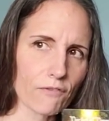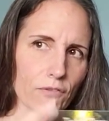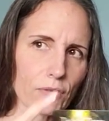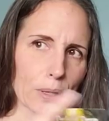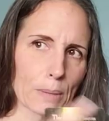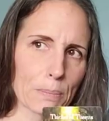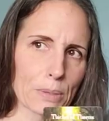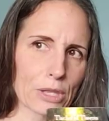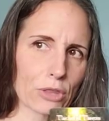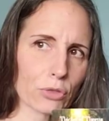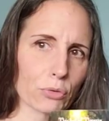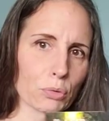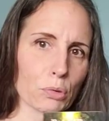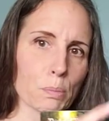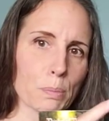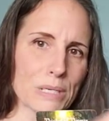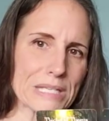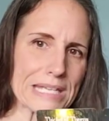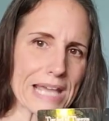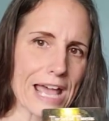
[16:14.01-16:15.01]
flipping
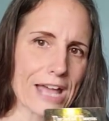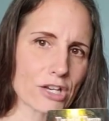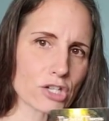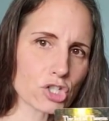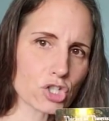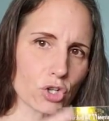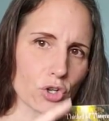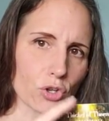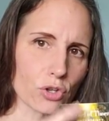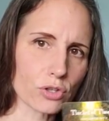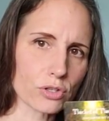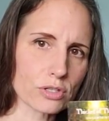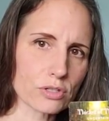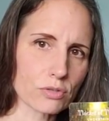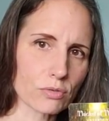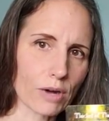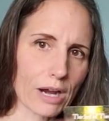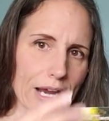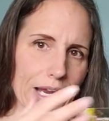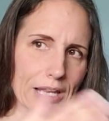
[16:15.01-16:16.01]
through
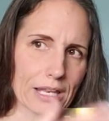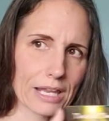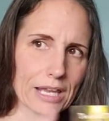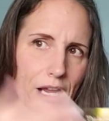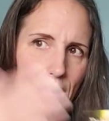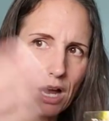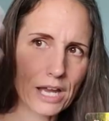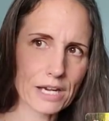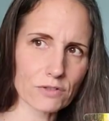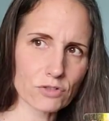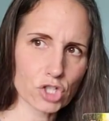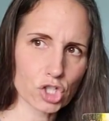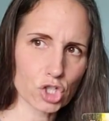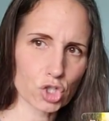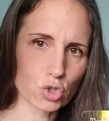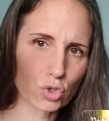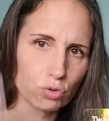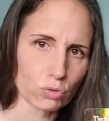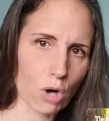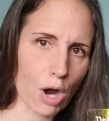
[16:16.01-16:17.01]
potentials, right? Like kind of
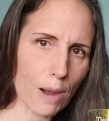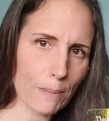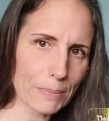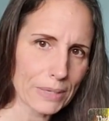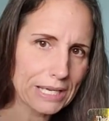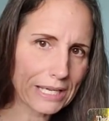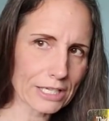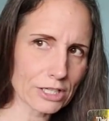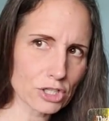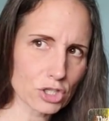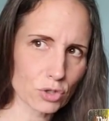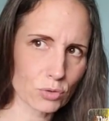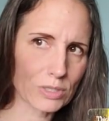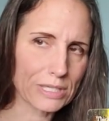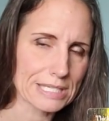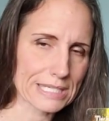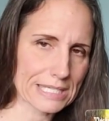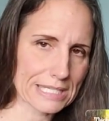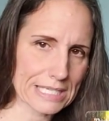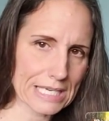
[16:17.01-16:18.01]
just dropping into a
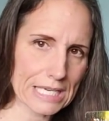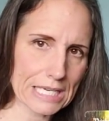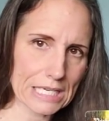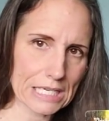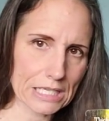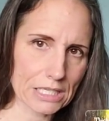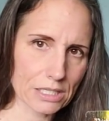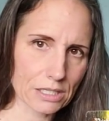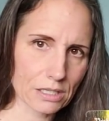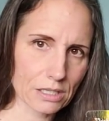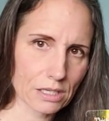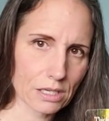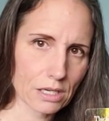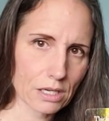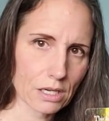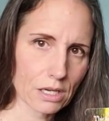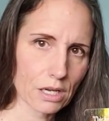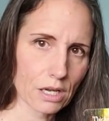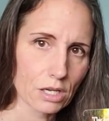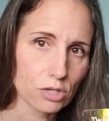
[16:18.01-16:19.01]
scene
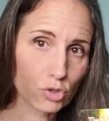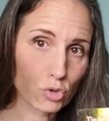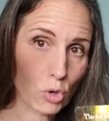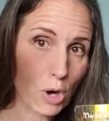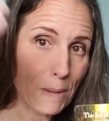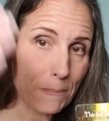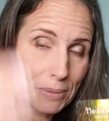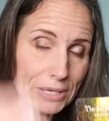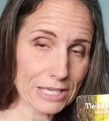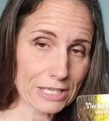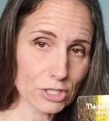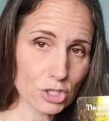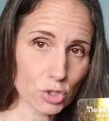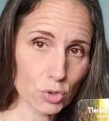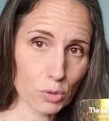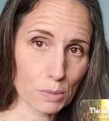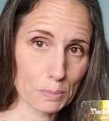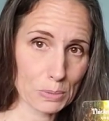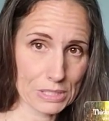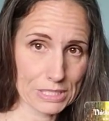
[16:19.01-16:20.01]
dropping
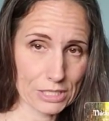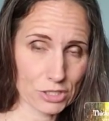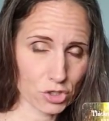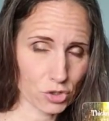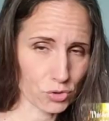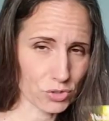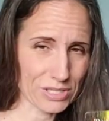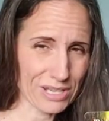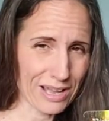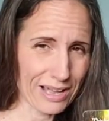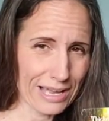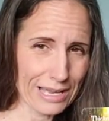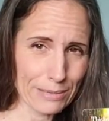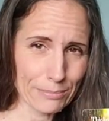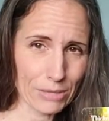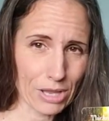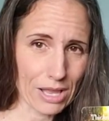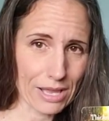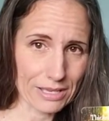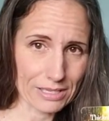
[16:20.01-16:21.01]
into a potential
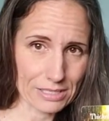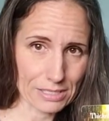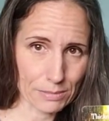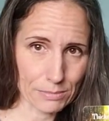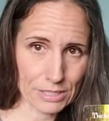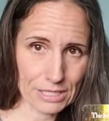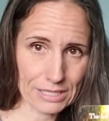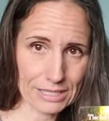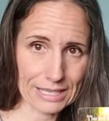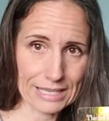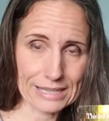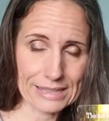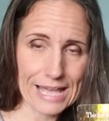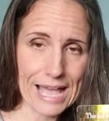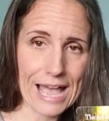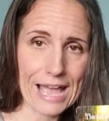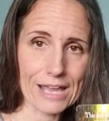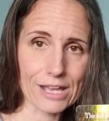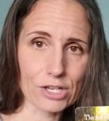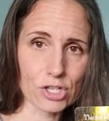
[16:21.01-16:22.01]
timeline, something like
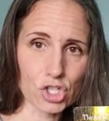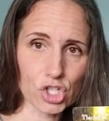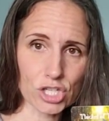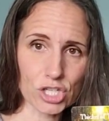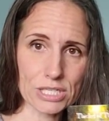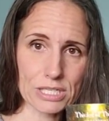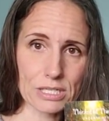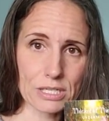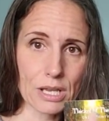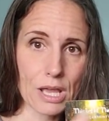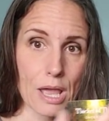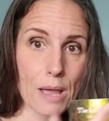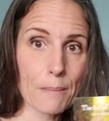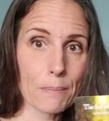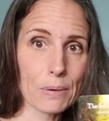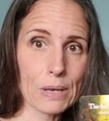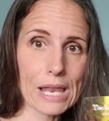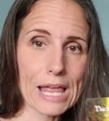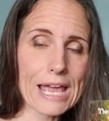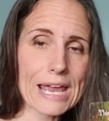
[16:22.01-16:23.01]
that, and just
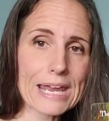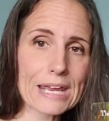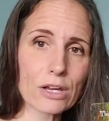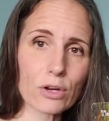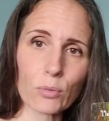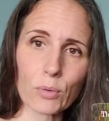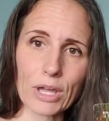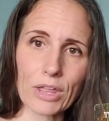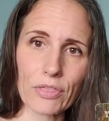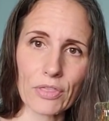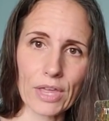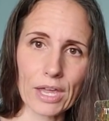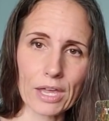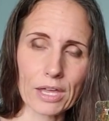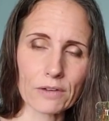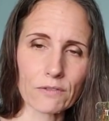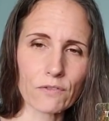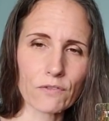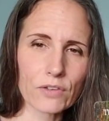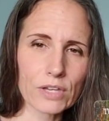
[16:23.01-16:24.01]
playing with it
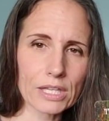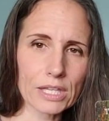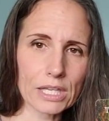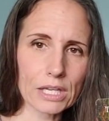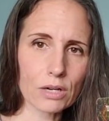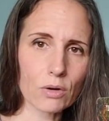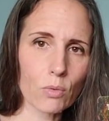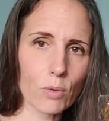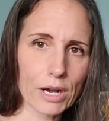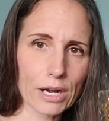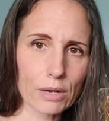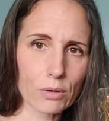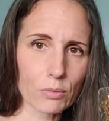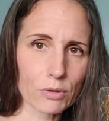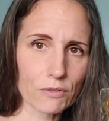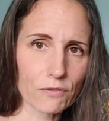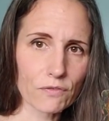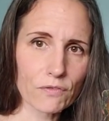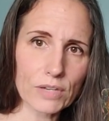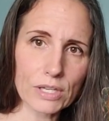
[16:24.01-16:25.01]
and feeling what it
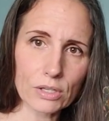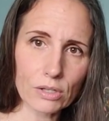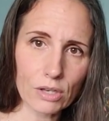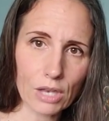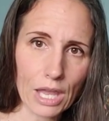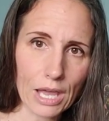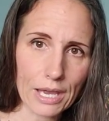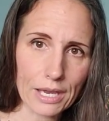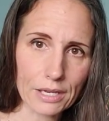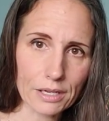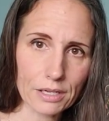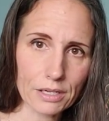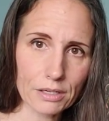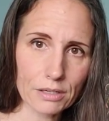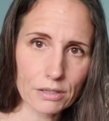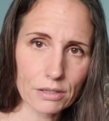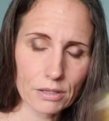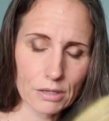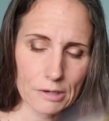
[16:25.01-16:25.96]
would feel like